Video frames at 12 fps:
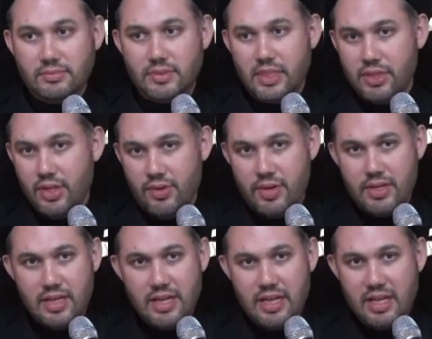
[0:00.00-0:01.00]
You know,
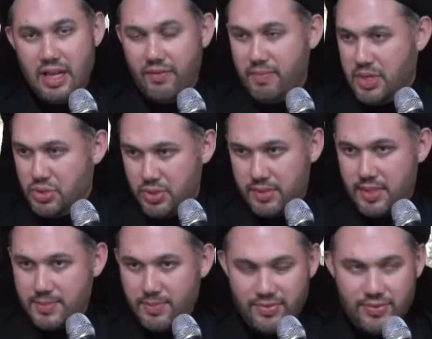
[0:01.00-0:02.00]
I've mentioned this
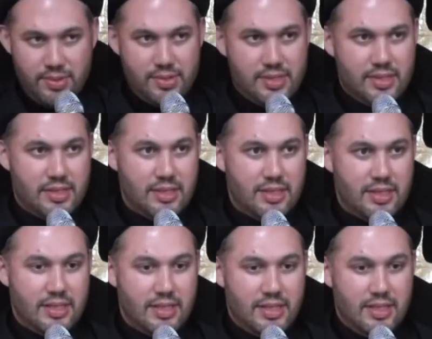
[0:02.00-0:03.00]
before,
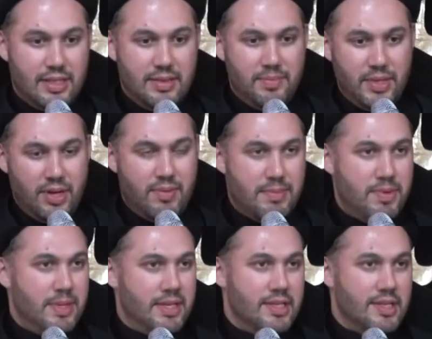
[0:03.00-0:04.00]
but I remember
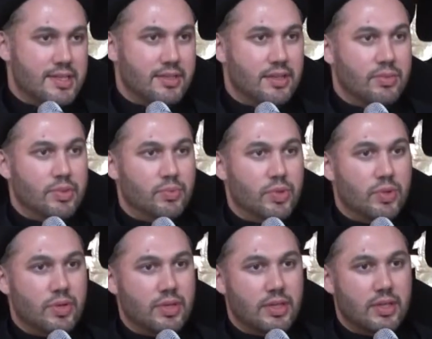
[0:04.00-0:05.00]
many years ago when we
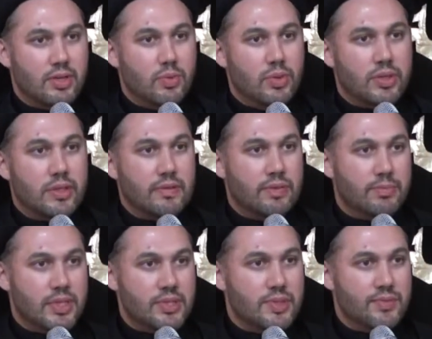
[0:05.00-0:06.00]
were walking from
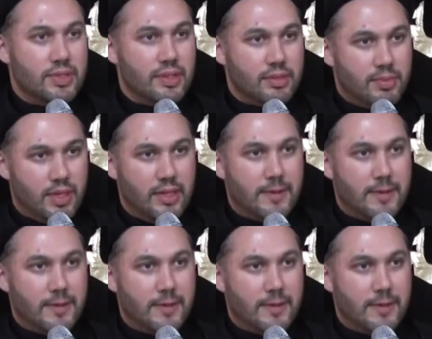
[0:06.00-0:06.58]
Najaf to Karbala.